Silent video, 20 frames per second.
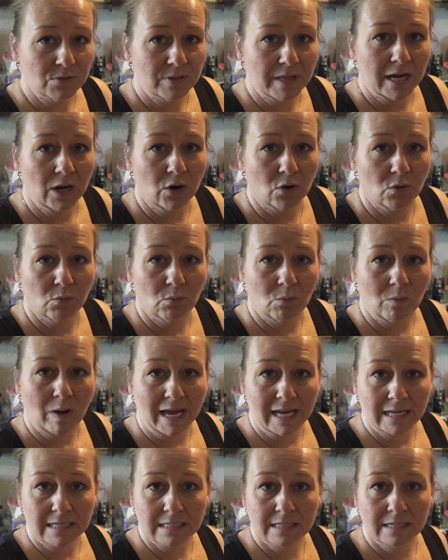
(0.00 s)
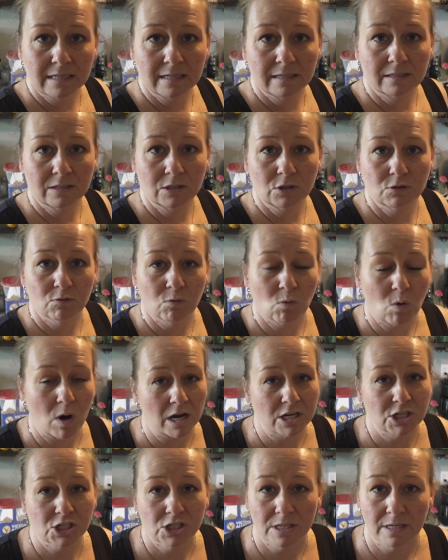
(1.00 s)
they are wet, you've
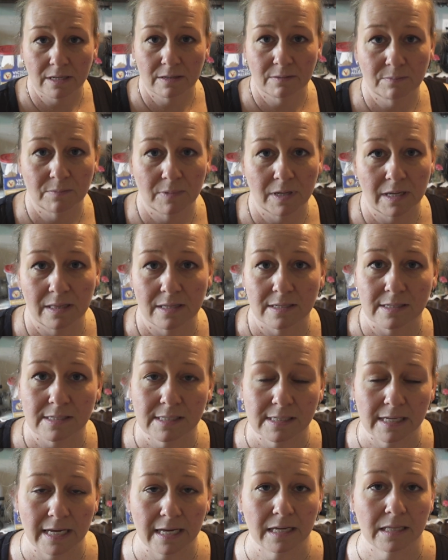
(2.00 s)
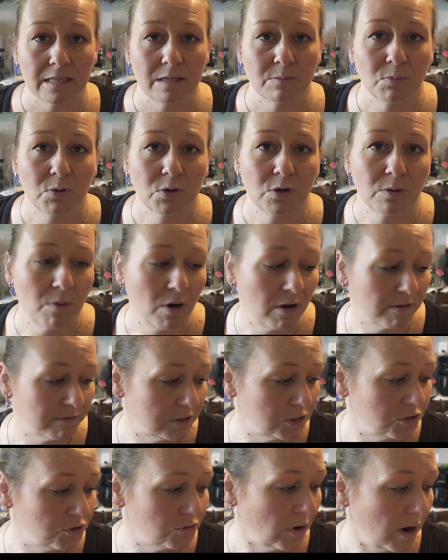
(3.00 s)
washed them in the sink and then put them off
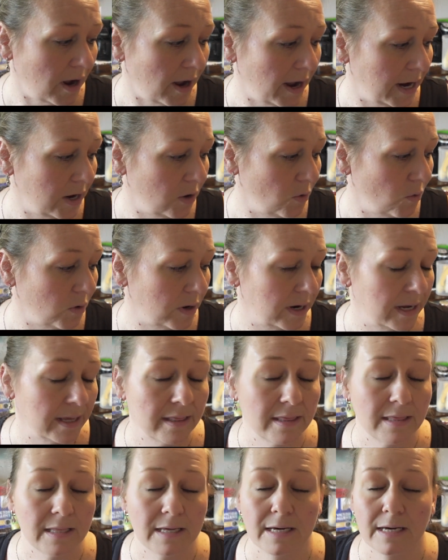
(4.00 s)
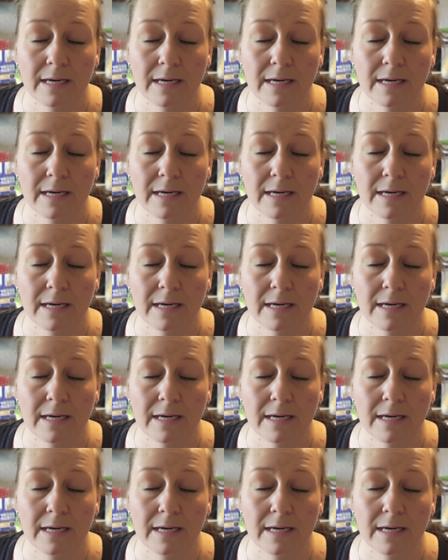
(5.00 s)
to dry, or in